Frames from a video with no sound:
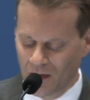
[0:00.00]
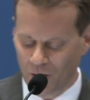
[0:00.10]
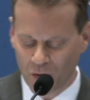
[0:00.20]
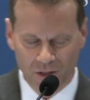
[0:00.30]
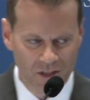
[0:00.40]

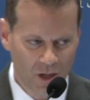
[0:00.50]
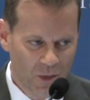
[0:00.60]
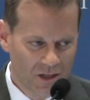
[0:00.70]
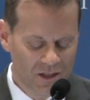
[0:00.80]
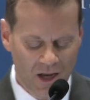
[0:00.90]
Now, of course, as I
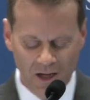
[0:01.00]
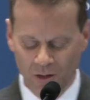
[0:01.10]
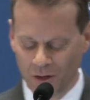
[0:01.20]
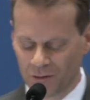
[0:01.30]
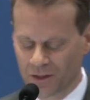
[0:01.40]
mentioned,
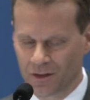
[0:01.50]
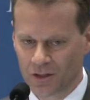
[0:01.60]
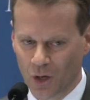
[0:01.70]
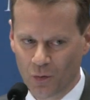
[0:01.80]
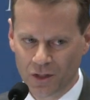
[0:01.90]
Andy
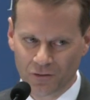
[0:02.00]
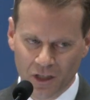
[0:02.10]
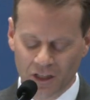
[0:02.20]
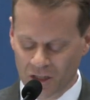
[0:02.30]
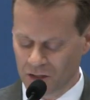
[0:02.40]
Griffith's show was
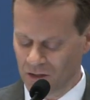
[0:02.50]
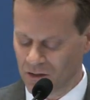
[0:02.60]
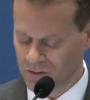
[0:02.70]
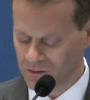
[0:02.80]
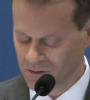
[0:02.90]

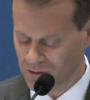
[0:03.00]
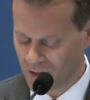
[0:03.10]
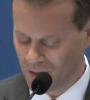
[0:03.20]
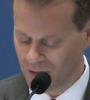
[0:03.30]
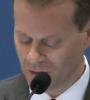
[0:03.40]
fictional,
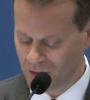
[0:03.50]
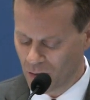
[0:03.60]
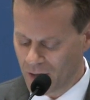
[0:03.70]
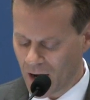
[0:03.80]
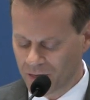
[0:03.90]
and there's
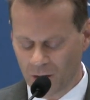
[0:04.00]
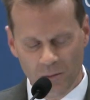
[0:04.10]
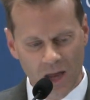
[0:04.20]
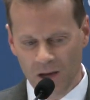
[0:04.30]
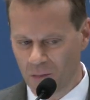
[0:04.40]
no doubt that
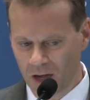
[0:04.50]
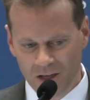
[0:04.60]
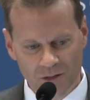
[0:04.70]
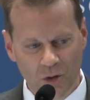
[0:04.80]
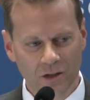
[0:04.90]
many,
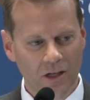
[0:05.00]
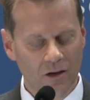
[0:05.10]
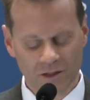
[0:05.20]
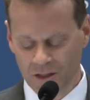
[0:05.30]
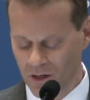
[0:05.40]
many
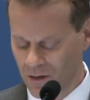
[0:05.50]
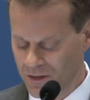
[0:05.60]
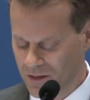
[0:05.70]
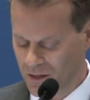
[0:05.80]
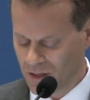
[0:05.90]
small-town
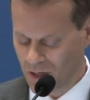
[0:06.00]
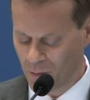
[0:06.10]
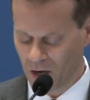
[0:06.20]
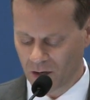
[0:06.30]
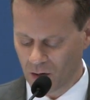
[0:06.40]
sheriffs in
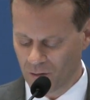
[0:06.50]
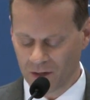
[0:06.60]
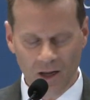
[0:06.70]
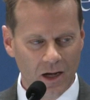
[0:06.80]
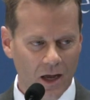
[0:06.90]
America
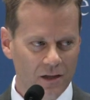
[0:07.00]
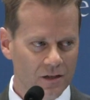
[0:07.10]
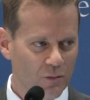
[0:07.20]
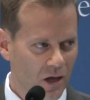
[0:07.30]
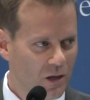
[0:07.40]
over the
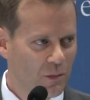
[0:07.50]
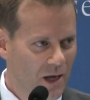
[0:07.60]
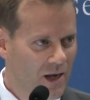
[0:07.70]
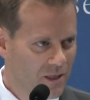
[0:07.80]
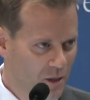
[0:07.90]
decades have probably
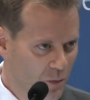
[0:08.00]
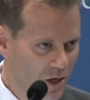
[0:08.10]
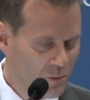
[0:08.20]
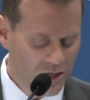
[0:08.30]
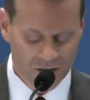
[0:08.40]
been anything
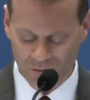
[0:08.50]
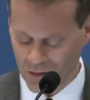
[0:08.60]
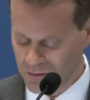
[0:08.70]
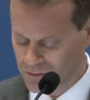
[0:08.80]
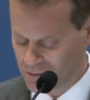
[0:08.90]
but
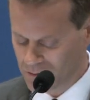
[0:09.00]
peaceful.